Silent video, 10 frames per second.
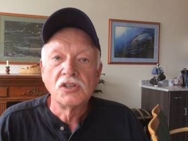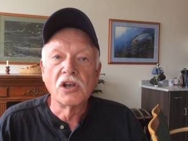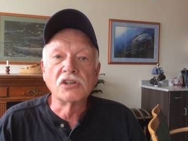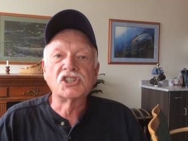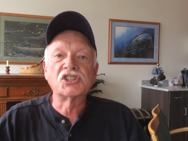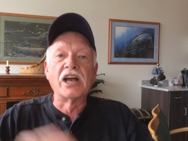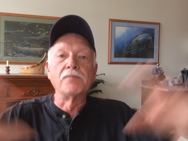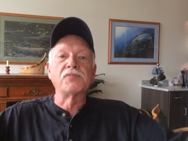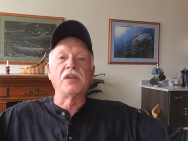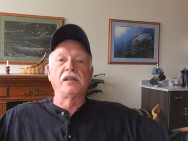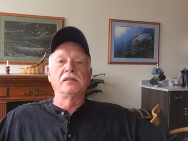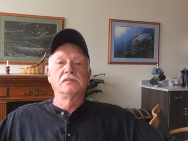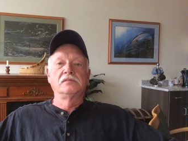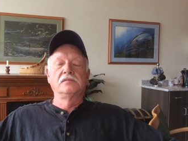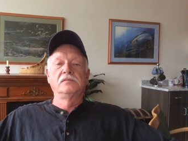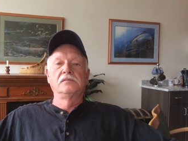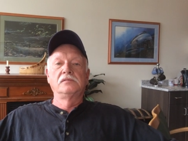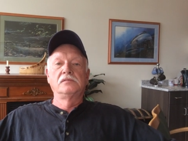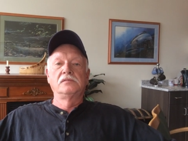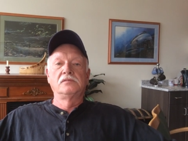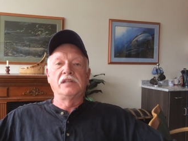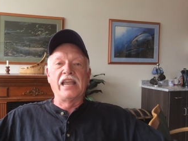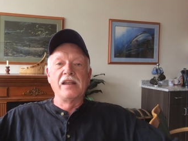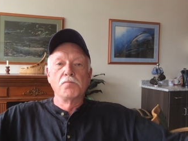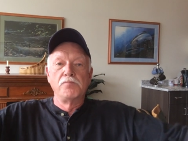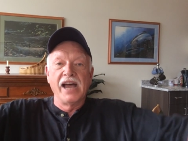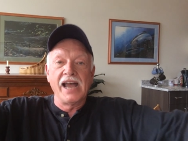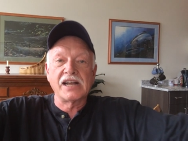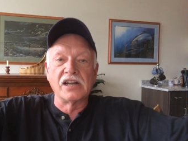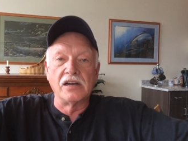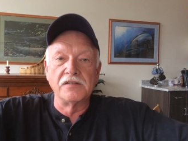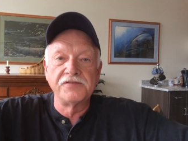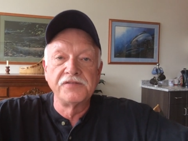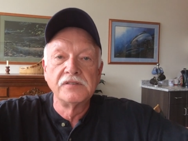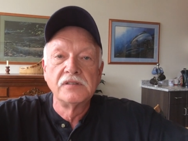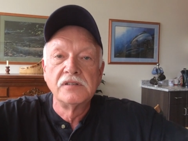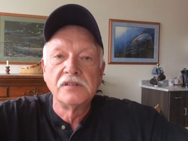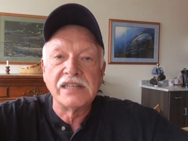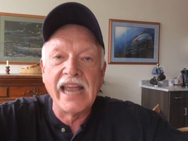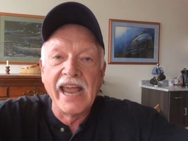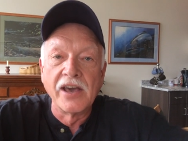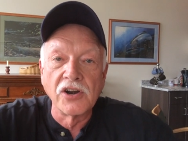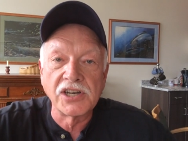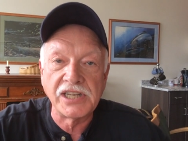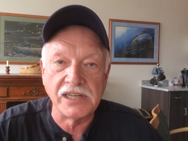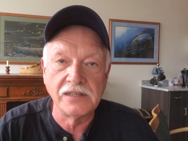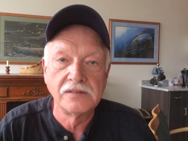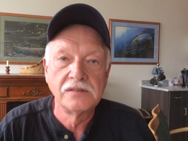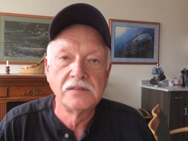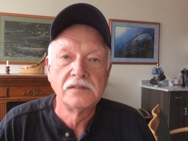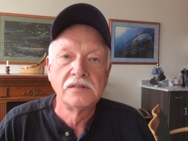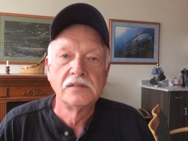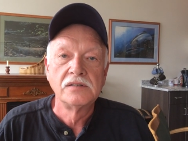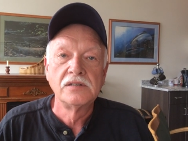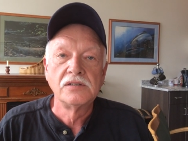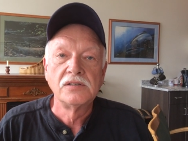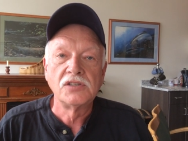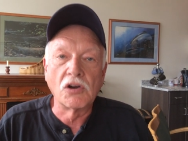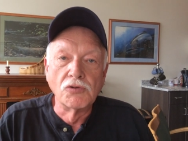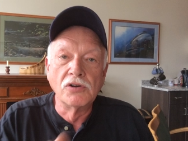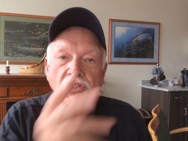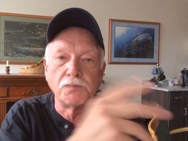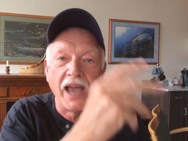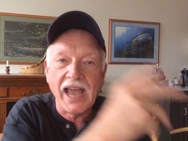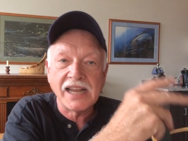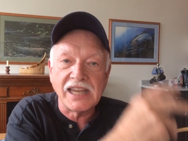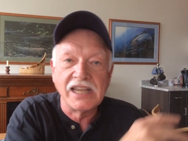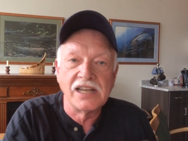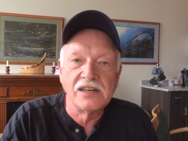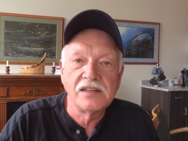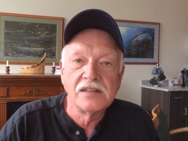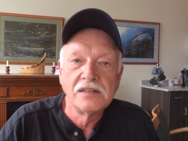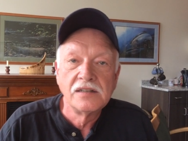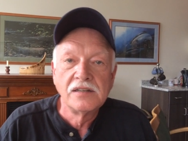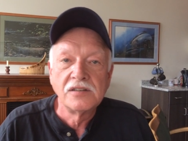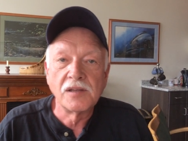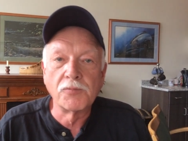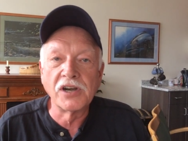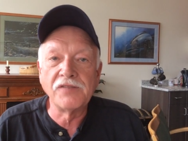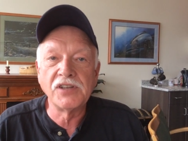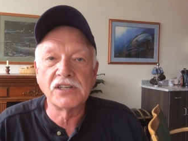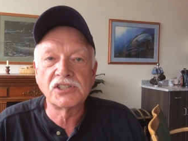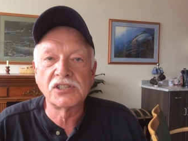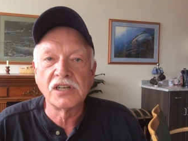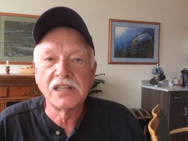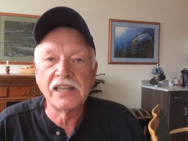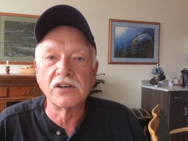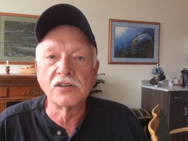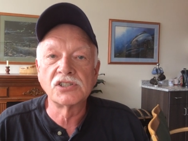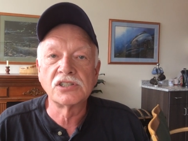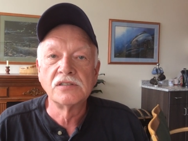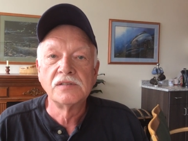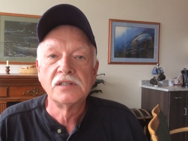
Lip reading: There's something in back of the anarchy that roots back in the previous leaders,